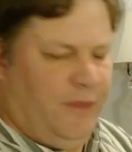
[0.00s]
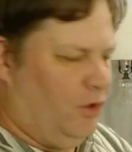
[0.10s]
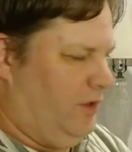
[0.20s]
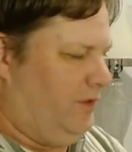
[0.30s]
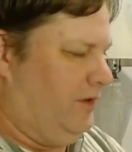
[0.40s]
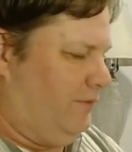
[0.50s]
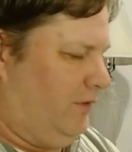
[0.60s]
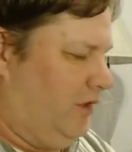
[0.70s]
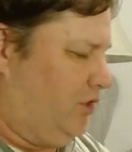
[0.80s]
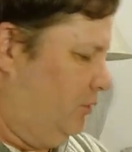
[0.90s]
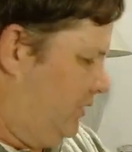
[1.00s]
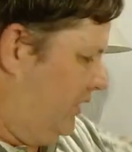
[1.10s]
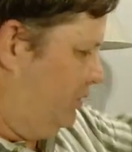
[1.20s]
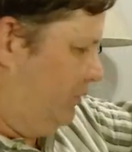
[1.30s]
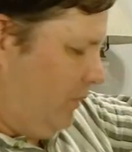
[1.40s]
the only issue with
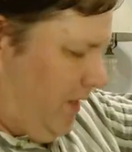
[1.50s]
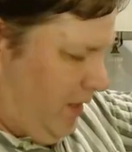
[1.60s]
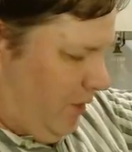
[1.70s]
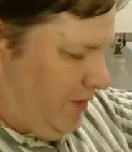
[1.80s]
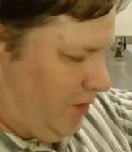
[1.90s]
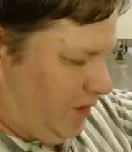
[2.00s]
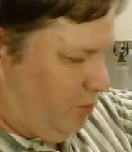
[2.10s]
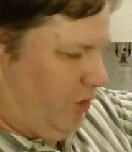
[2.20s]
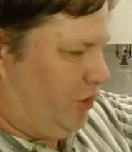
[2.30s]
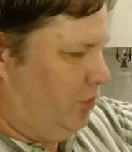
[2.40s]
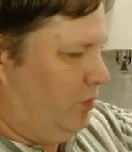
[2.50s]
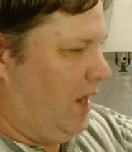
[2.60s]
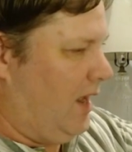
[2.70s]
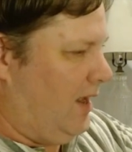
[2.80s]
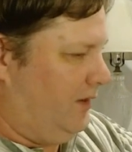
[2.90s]
this was when I took it to a shoe
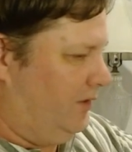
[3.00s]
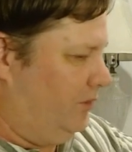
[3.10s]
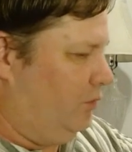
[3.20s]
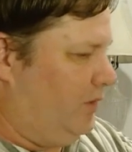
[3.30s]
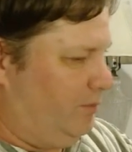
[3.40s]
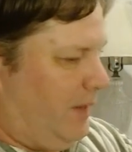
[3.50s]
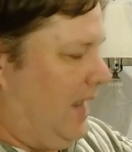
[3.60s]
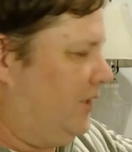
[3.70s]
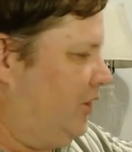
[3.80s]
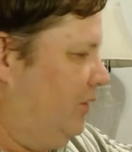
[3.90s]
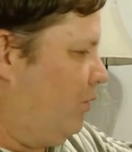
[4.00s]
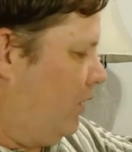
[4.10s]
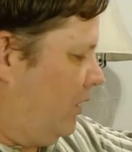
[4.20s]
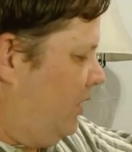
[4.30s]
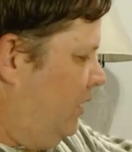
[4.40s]
guy to do the patching
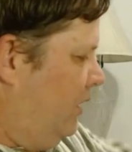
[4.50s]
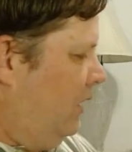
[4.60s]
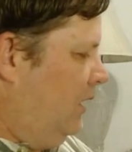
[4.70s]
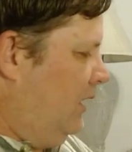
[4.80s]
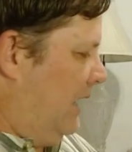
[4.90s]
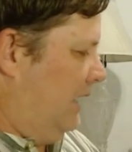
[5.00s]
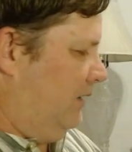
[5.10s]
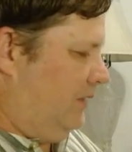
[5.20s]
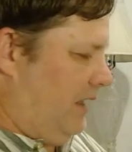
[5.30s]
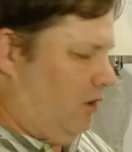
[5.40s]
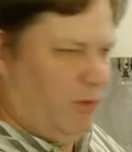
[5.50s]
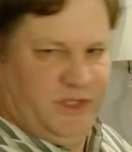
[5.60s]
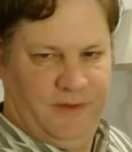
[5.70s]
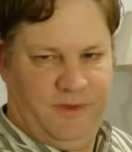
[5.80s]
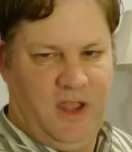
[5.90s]
work, and they
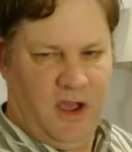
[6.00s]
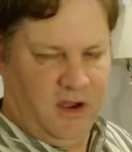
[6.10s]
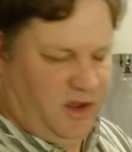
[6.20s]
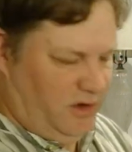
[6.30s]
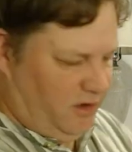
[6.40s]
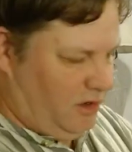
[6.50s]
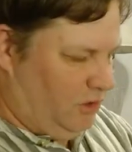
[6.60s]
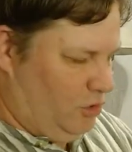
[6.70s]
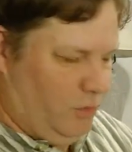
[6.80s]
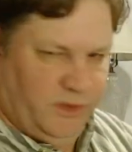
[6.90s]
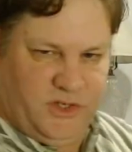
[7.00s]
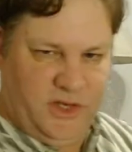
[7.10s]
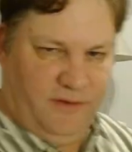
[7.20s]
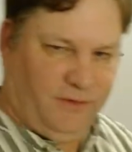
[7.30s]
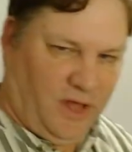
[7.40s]
always have gunk and glue and
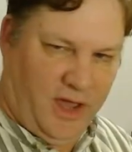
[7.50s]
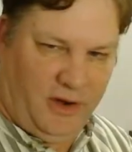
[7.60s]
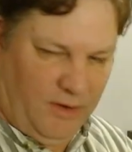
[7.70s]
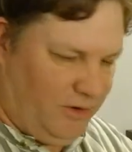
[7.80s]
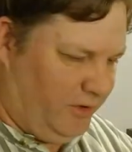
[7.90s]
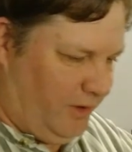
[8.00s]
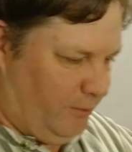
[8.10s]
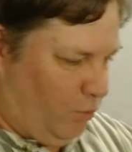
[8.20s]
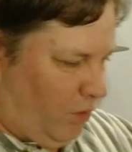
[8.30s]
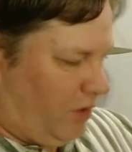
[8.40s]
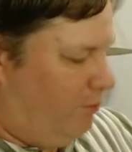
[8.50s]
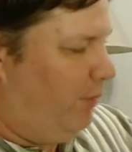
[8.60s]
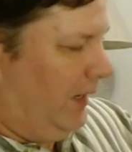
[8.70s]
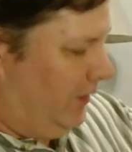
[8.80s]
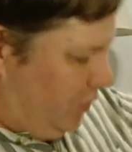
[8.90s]
stuff lying around on their
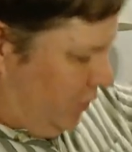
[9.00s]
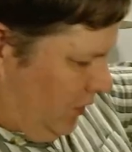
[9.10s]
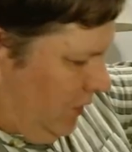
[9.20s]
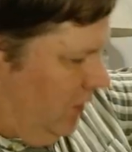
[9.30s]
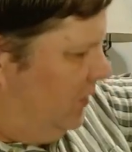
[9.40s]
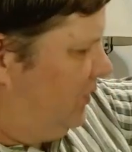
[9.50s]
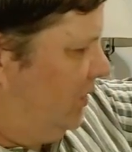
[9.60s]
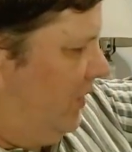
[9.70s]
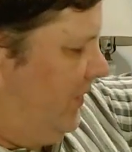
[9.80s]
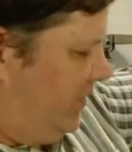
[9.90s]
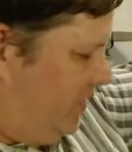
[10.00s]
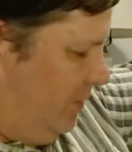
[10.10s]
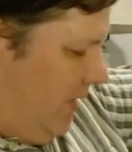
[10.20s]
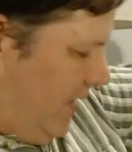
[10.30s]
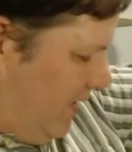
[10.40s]
workbench. So I think
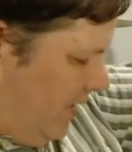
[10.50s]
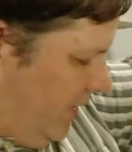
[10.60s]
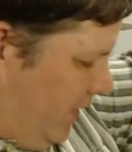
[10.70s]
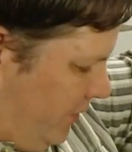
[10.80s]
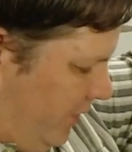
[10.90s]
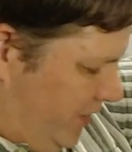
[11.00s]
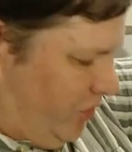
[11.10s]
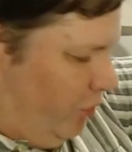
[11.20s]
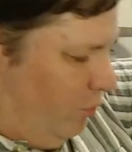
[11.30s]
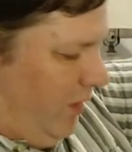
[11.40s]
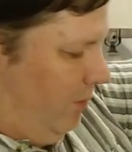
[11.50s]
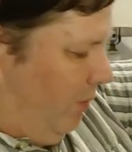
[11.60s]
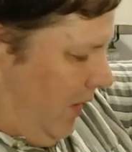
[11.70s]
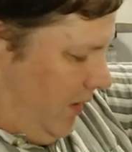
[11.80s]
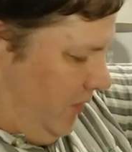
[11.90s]
some of that got on here, and he sewed one of the
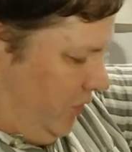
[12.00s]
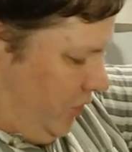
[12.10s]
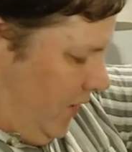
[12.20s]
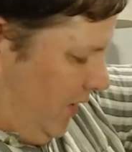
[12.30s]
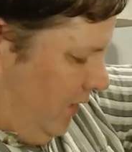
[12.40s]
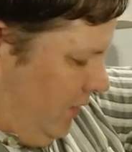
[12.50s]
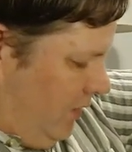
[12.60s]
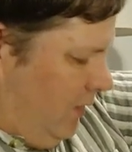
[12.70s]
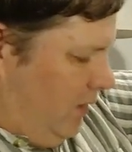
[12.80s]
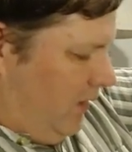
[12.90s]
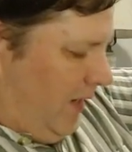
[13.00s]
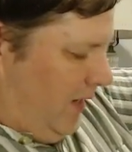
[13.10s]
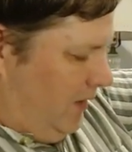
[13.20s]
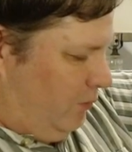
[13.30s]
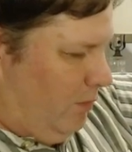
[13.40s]
pockets shut, and
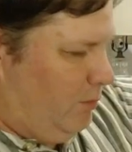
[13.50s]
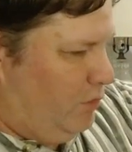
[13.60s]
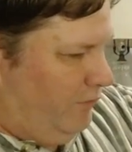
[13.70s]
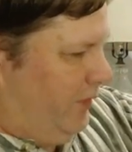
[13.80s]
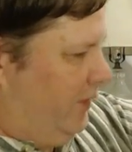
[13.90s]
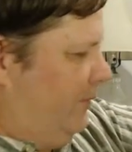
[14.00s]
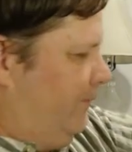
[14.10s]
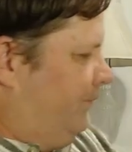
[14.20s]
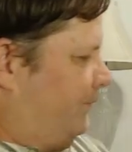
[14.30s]
I didn't remove the